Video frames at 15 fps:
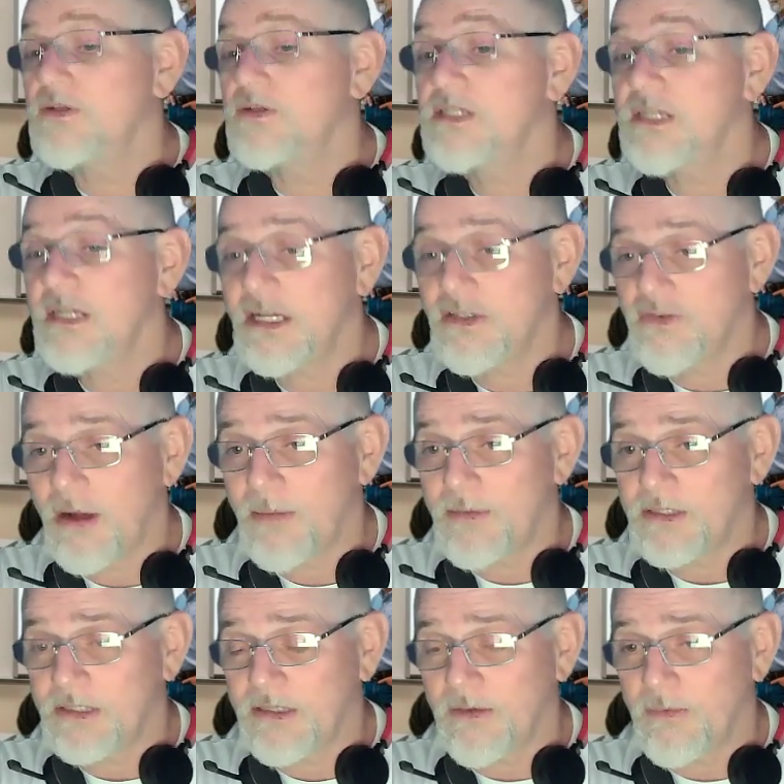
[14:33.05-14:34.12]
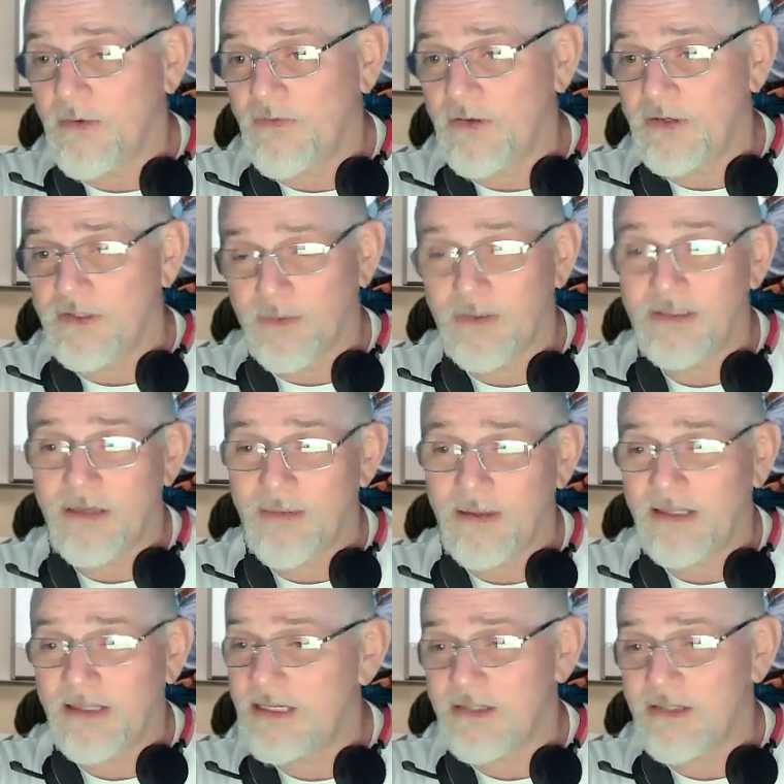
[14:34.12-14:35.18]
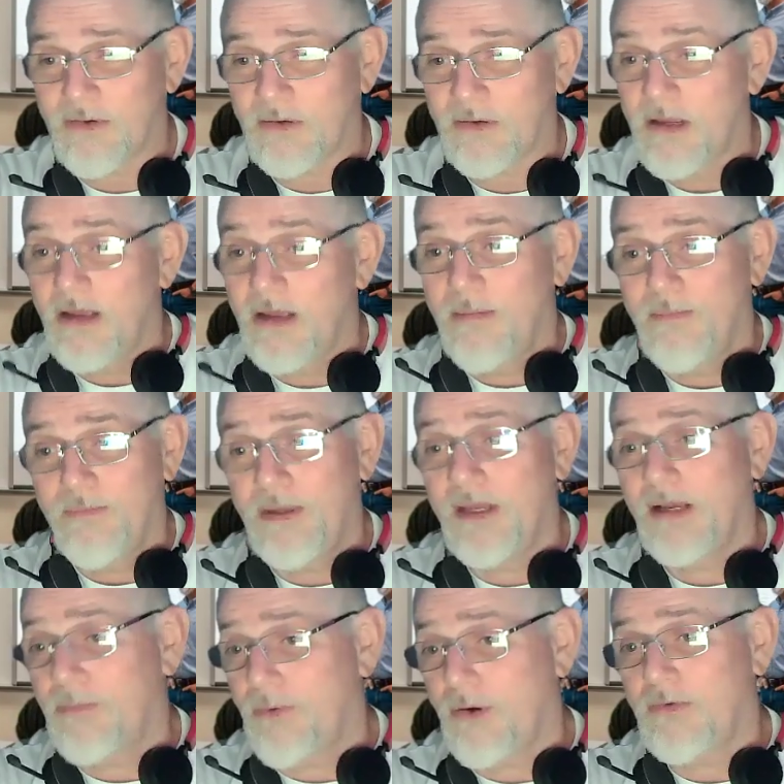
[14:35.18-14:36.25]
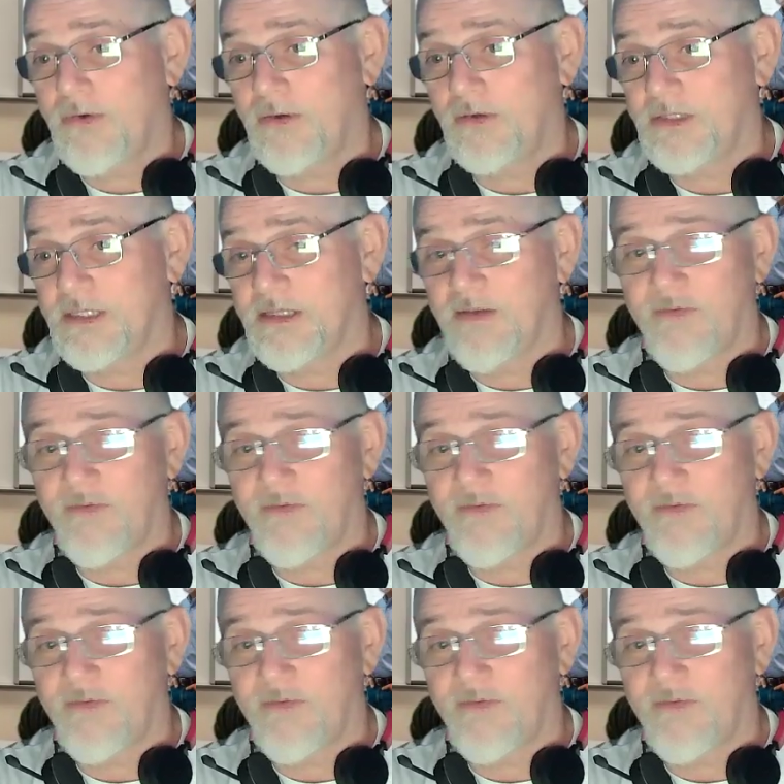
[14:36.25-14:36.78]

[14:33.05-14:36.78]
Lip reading: CH Robbins can refuse you. We're talking about these are big brokerages.